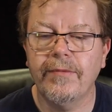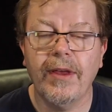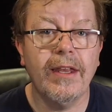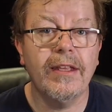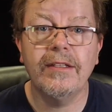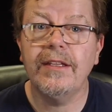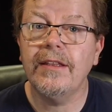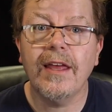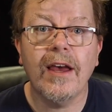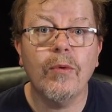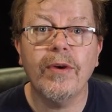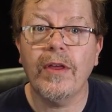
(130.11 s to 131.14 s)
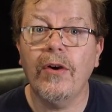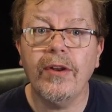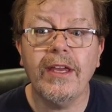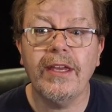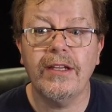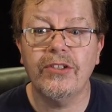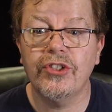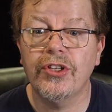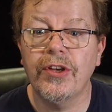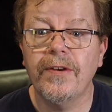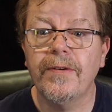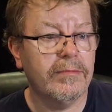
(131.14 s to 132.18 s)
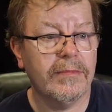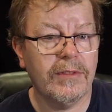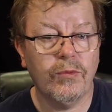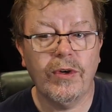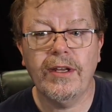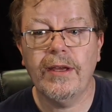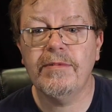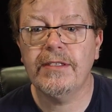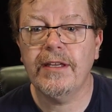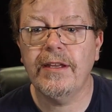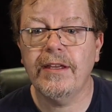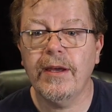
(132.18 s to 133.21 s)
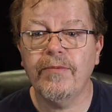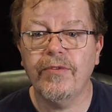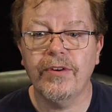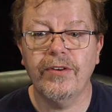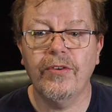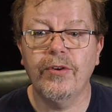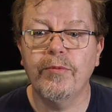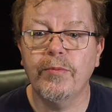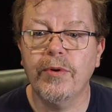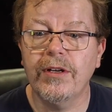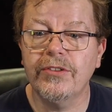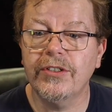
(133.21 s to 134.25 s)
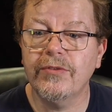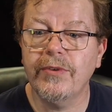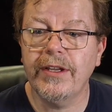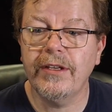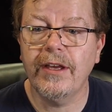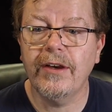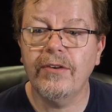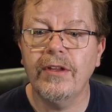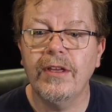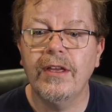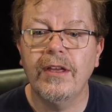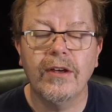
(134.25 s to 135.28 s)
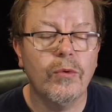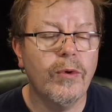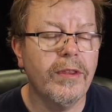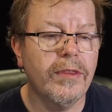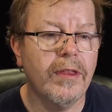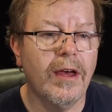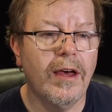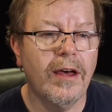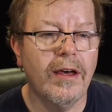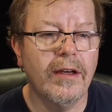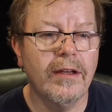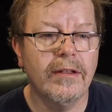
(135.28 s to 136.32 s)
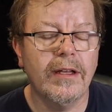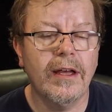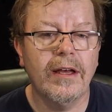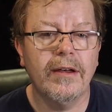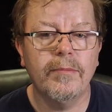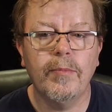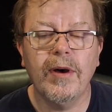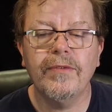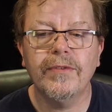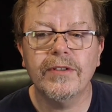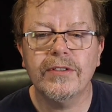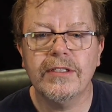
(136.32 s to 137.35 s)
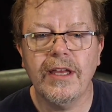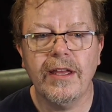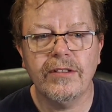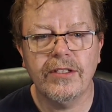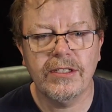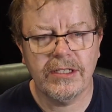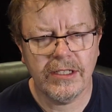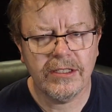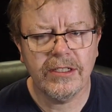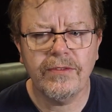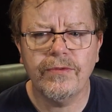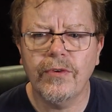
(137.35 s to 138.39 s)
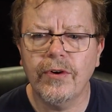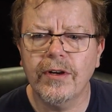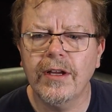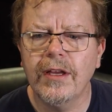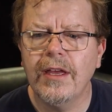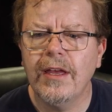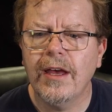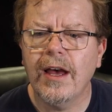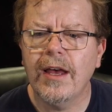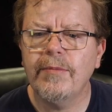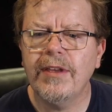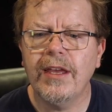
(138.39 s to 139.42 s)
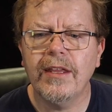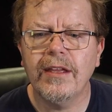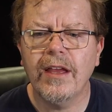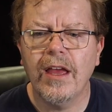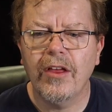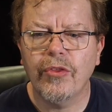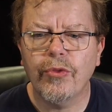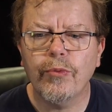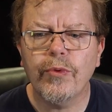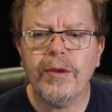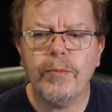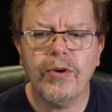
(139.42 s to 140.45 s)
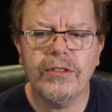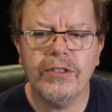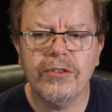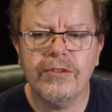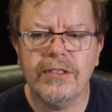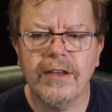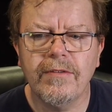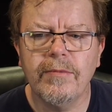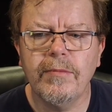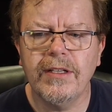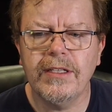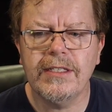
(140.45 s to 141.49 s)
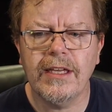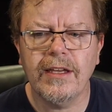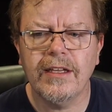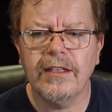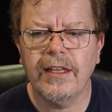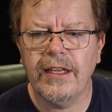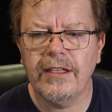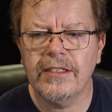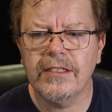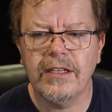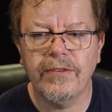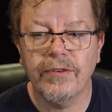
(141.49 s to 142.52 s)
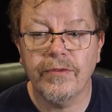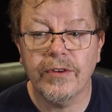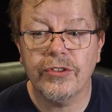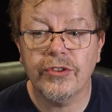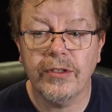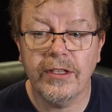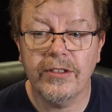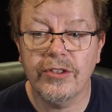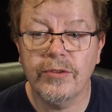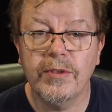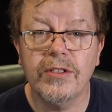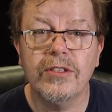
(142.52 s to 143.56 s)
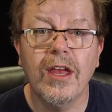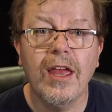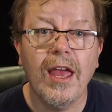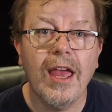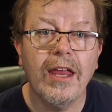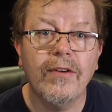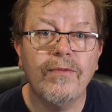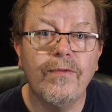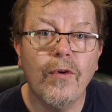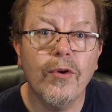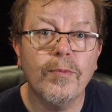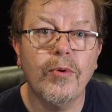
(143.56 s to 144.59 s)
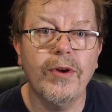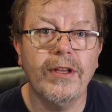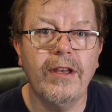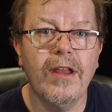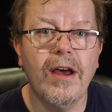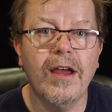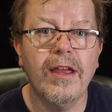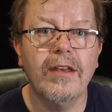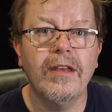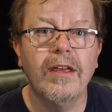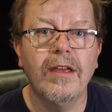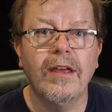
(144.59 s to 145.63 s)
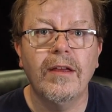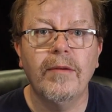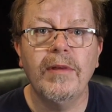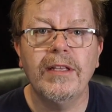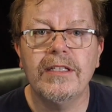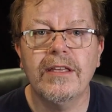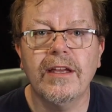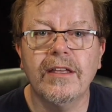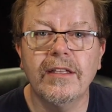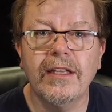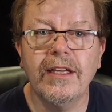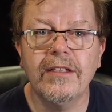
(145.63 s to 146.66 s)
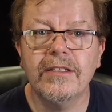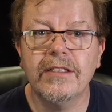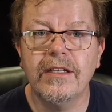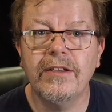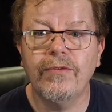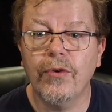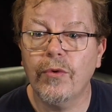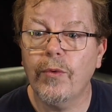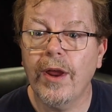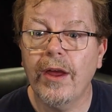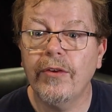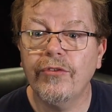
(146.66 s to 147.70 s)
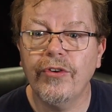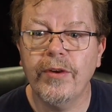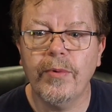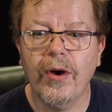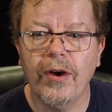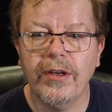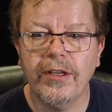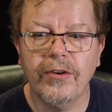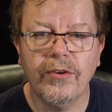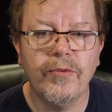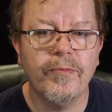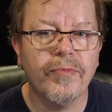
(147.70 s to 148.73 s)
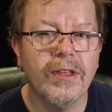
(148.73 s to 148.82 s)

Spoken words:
And it did that without a hitch. When I'm setting up for a normal project right now with a buffer set to 64, I'm getting 3.27 millisecond latency for virtual instruments and a 4.9 millisecond latency for round trip audio.